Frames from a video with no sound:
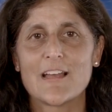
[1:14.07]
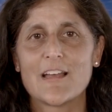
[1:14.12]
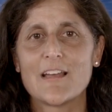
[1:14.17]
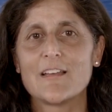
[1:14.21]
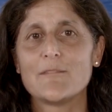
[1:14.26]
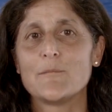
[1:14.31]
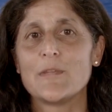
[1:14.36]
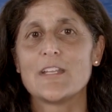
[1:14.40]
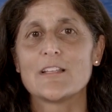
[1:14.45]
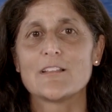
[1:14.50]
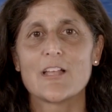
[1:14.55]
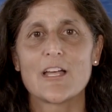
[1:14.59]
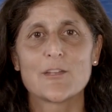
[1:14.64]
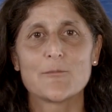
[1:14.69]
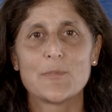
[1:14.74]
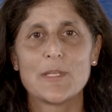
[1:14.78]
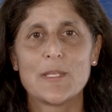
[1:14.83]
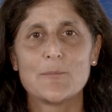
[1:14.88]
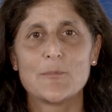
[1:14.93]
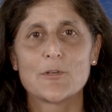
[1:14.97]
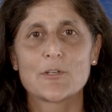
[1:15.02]
uh, meet a lot
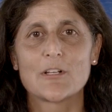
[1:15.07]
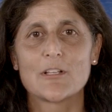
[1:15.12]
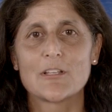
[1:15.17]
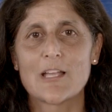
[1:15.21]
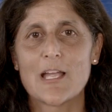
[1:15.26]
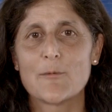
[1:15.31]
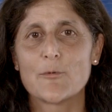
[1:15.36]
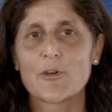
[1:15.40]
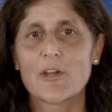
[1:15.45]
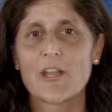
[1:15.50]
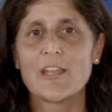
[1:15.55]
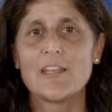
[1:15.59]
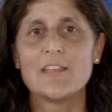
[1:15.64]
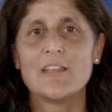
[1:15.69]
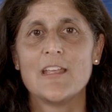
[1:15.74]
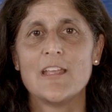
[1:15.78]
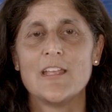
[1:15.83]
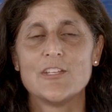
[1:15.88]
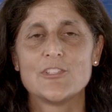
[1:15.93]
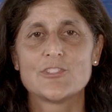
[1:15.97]
of people, collaborate,